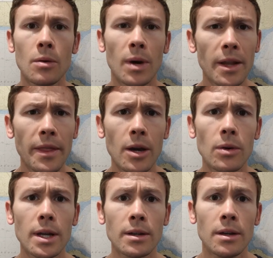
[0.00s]
Why didn't they
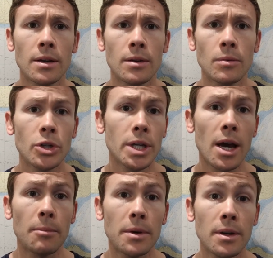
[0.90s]
call it washing
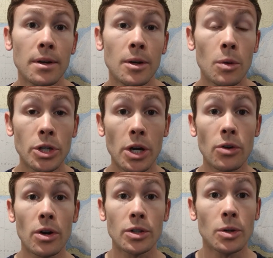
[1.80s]
up, washing
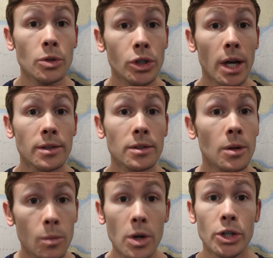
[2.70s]
across, or just
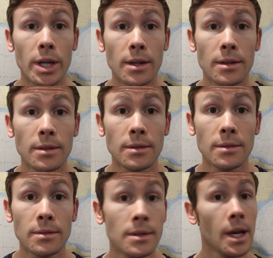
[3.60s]
washing?
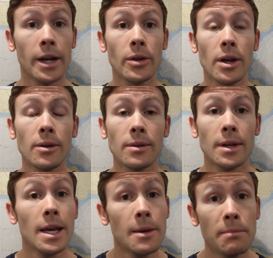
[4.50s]
I don't know.
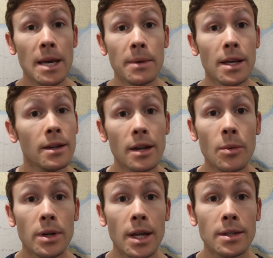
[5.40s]
Maybe no
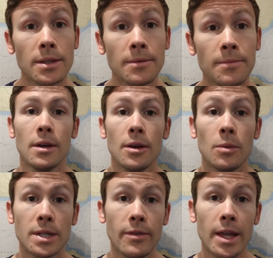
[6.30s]
one does.
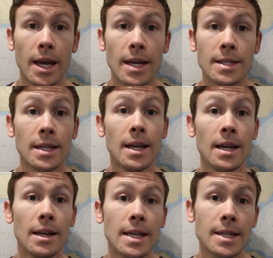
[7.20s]
Whatever the case,
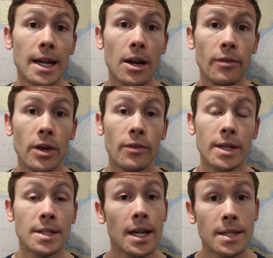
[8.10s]
let's get out of the
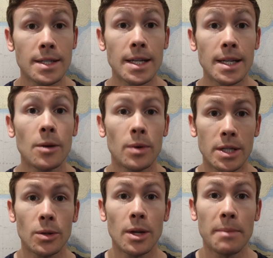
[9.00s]
office and see what
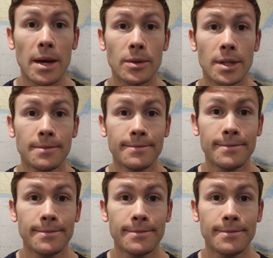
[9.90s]
it's all about.